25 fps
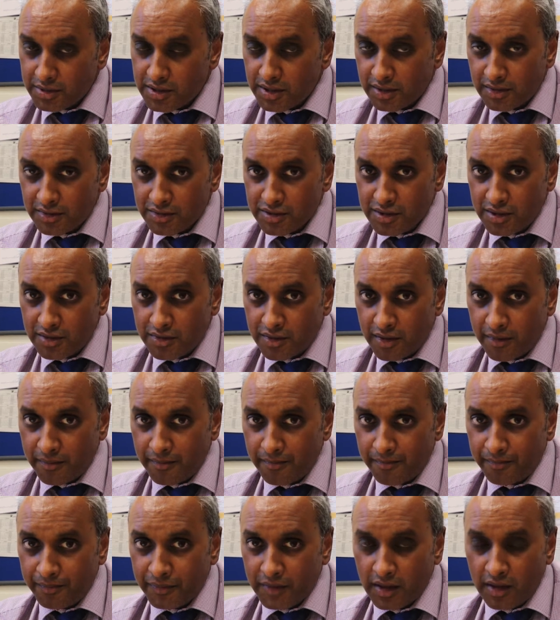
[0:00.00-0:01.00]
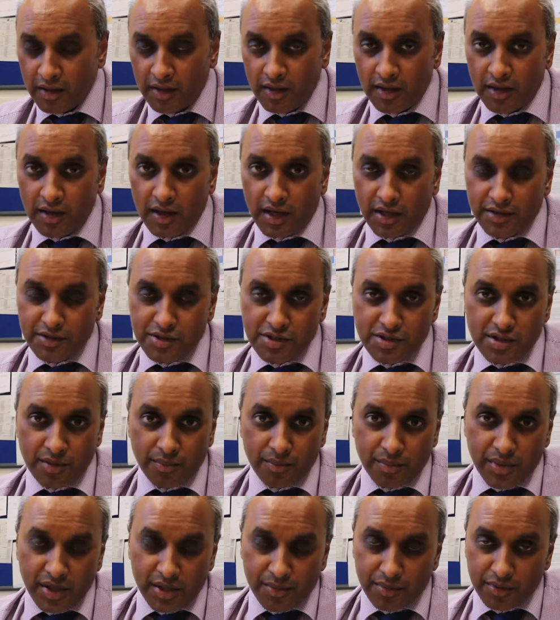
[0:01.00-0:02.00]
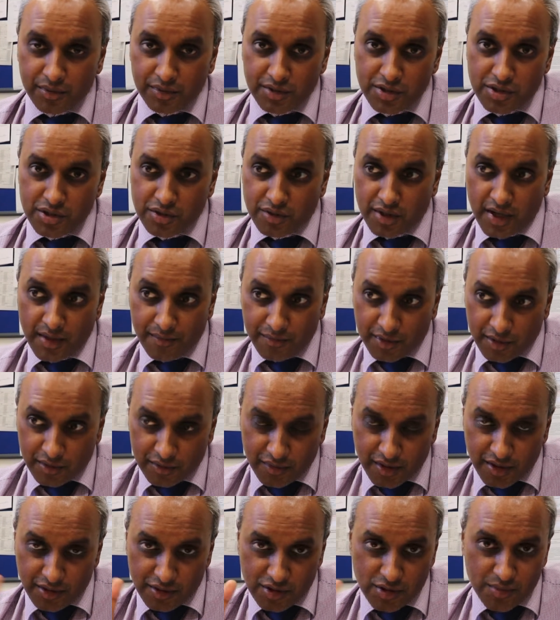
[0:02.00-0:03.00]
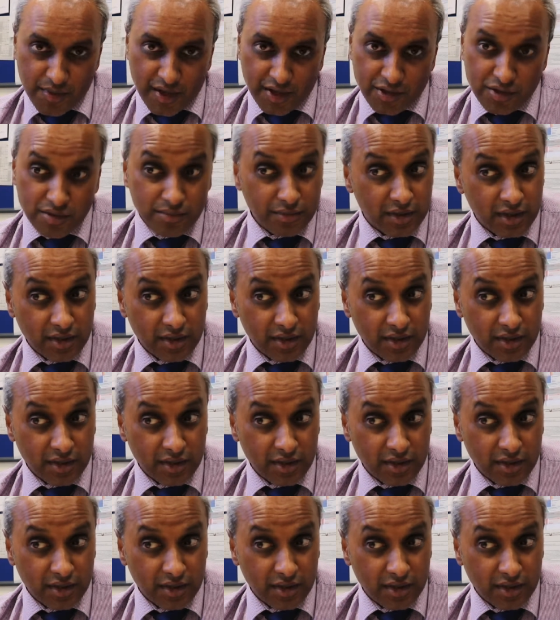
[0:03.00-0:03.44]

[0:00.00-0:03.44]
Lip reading: tunnel syndrome, and some people describe the other end of the spectrum,